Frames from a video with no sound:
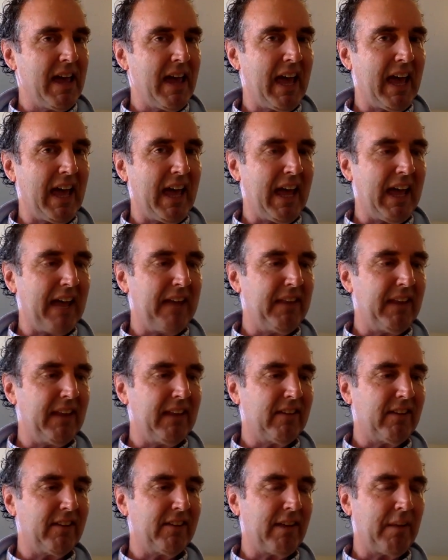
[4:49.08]
and, and,
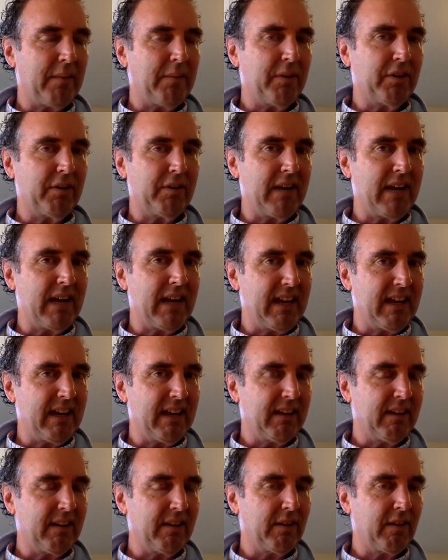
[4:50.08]
that to some
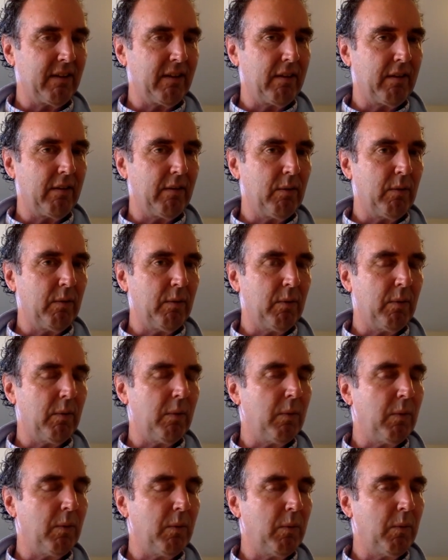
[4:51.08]
degree,
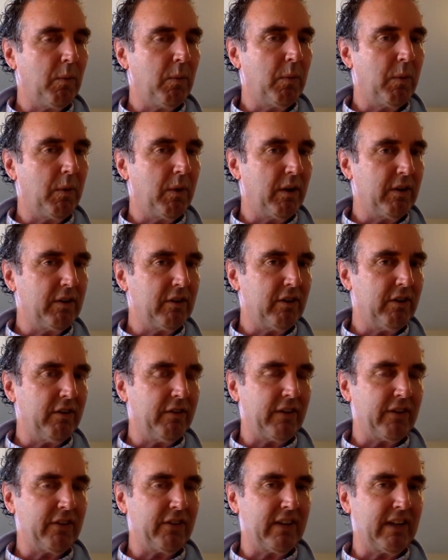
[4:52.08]
World
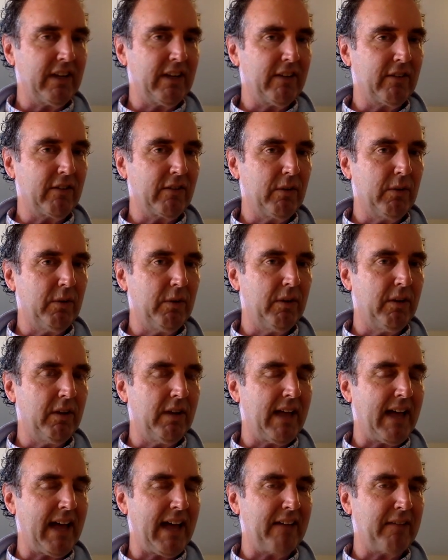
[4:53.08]
University and
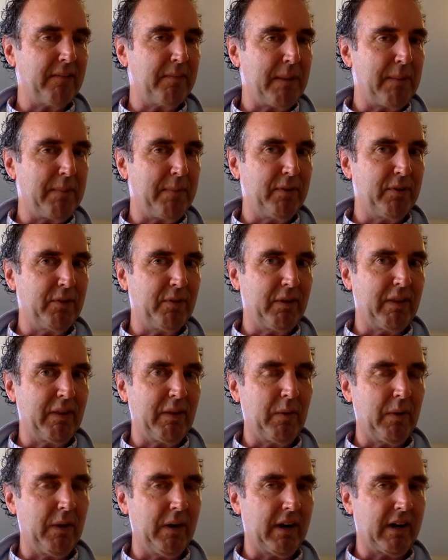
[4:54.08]
School has people doing
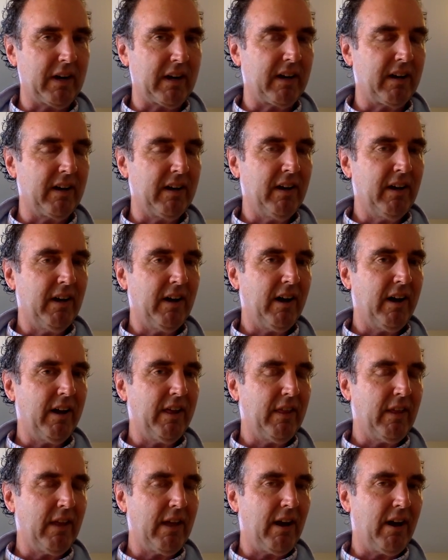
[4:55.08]
the work
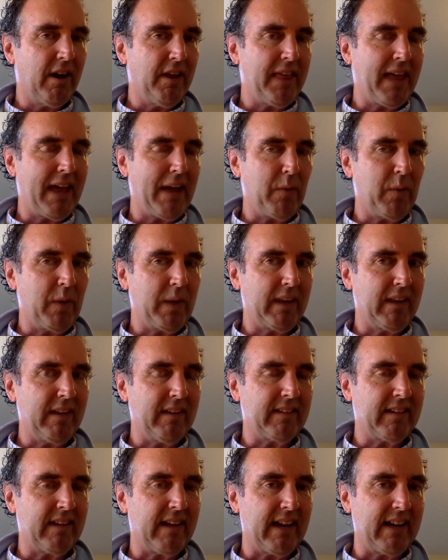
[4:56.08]
on the on that wiki
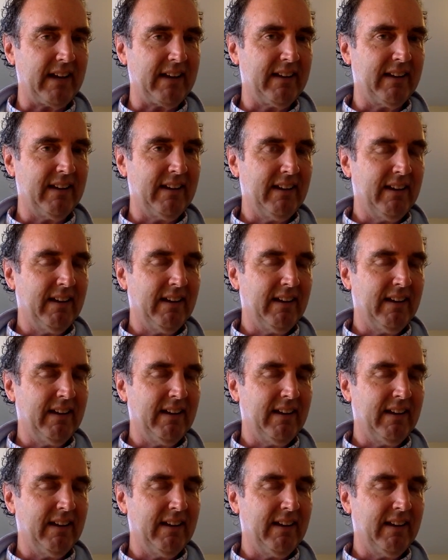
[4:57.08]
side.